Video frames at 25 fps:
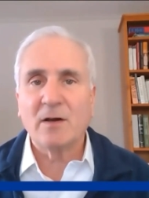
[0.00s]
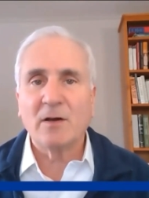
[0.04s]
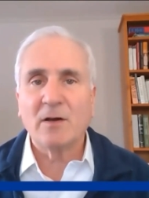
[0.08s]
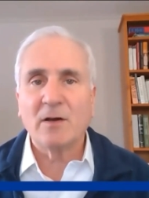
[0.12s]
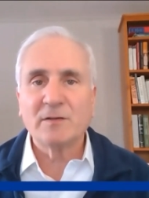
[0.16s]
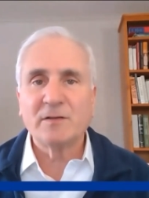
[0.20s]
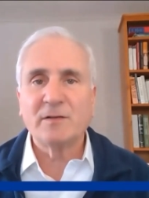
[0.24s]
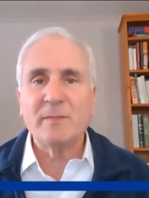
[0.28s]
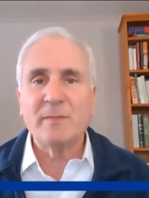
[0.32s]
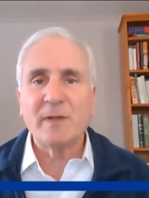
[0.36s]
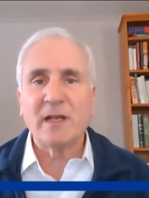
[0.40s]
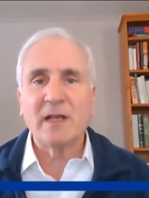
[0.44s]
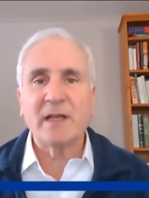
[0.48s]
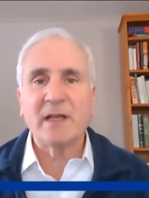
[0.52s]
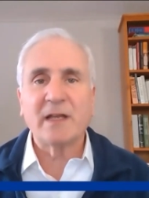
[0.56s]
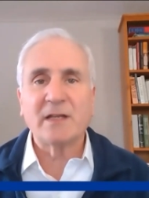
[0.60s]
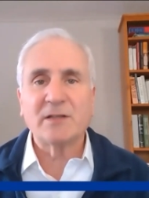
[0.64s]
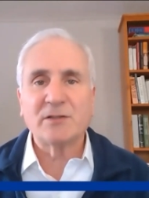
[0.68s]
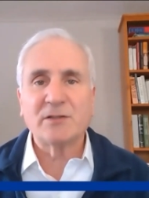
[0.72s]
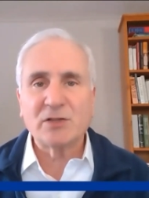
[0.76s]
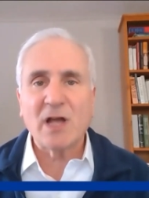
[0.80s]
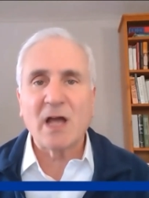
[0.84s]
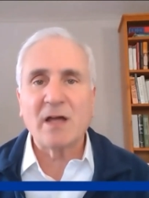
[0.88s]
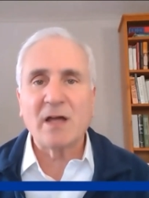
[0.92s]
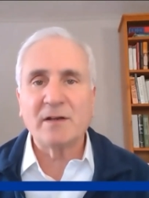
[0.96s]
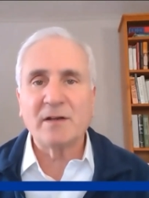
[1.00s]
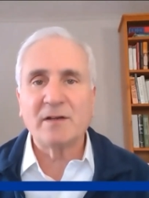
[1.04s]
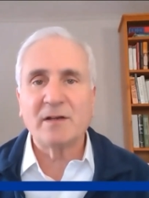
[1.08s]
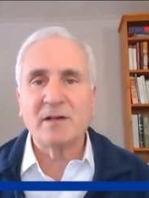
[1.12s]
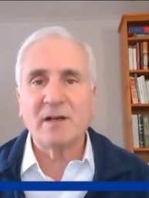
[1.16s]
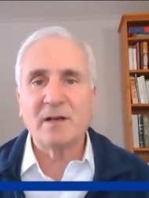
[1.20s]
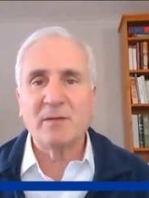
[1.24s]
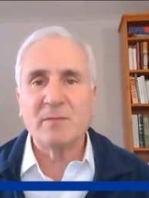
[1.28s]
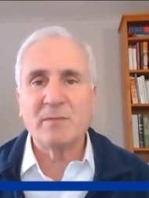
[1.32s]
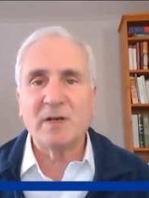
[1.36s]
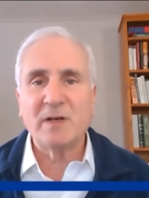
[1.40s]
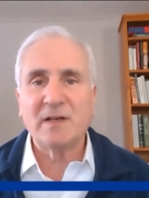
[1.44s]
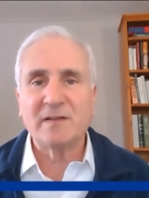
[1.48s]
ultimately a childhood
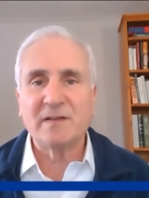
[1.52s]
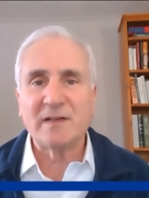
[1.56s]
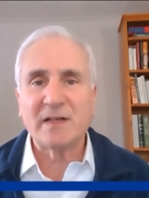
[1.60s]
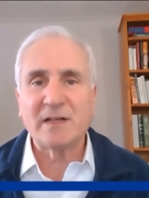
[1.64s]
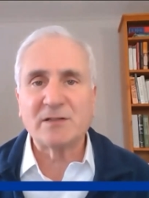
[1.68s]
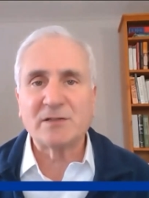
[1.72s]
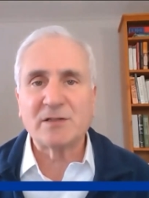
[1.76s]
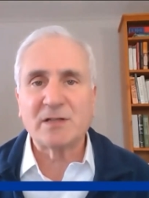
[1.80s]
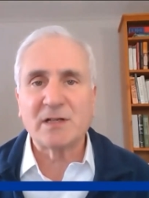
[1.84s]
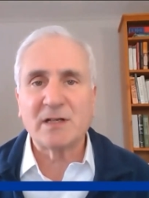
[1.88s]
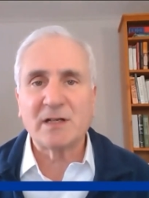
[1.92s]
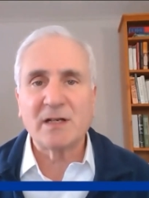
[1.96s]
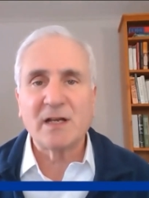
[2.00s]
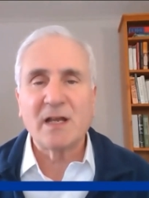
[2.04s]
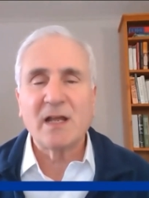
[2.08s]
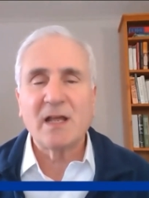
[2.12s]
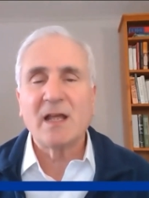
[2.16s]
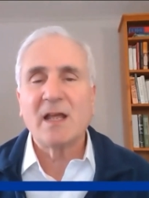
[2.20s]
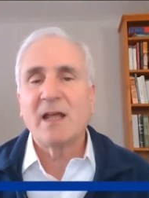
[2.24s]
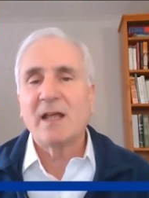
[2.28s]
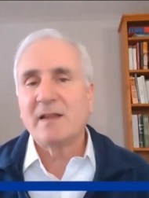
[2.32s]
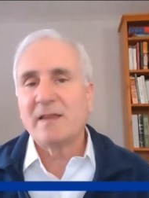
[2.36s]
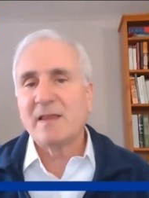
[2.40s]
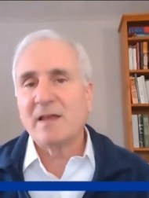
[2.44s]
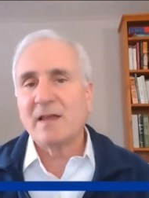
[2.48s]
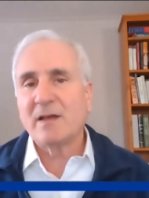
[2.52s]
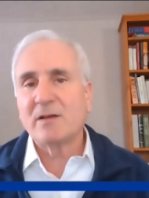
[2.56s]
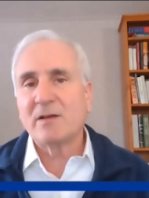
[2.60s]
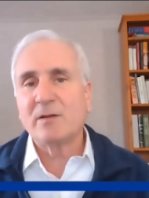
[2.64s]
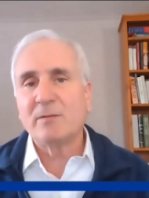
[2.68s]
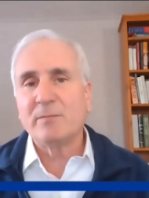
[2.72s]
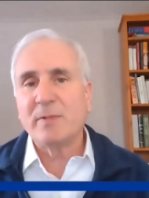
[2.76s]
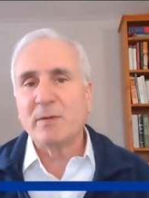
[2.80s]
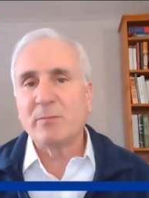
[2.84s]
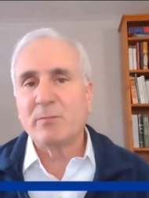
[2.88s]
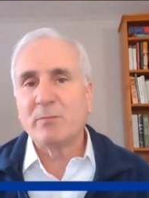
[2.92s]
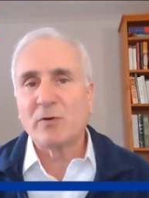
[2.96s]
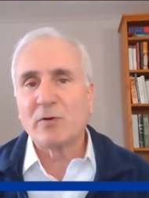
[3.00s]
immunization that
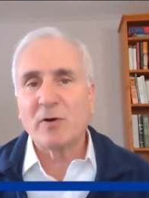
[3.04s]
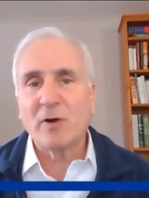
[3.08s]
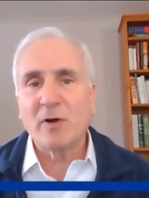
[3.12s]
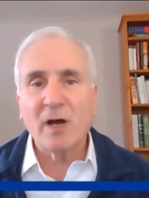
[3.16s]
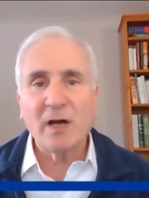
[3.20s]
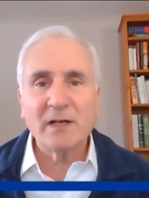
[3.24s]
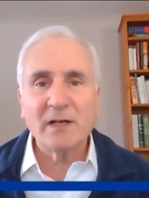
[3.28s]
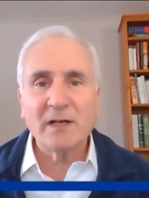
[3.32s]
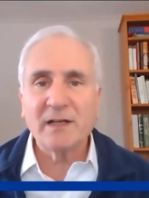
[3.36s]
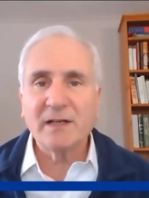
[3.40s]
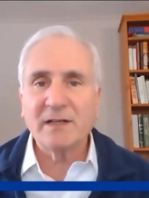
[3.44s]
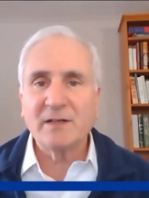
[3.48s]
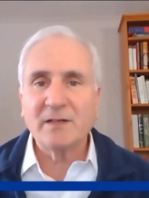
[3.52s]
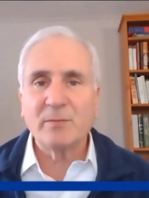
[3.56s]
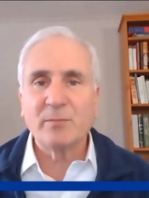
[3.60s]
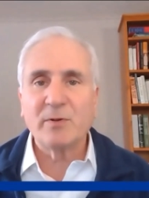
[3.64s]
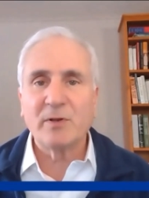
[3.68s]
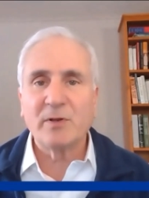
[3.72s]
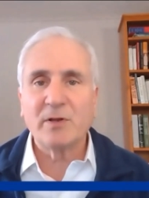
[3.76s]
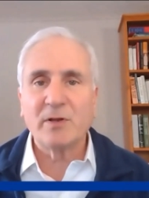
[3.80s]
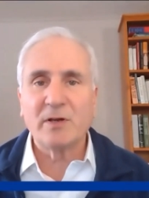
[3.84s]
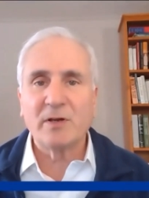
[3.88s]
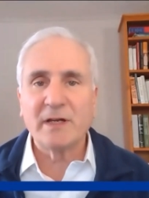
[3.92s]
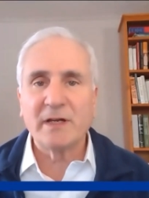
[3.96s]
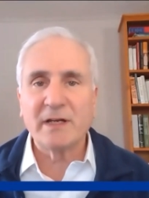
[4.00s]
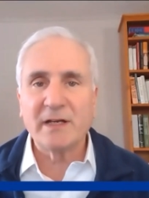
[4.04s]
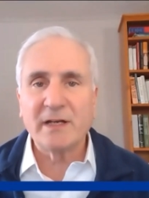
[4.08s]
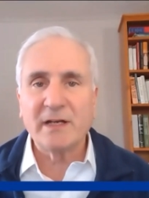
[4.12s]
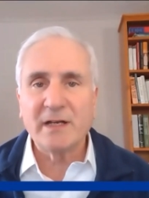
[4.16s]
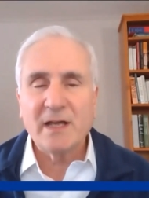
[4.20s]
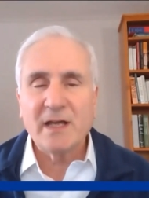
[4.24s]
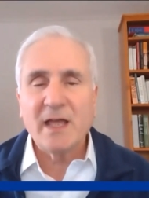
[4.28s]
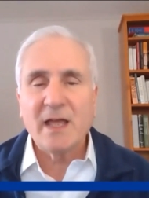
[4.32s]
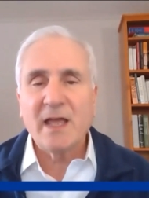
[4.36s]
could be broadly deployed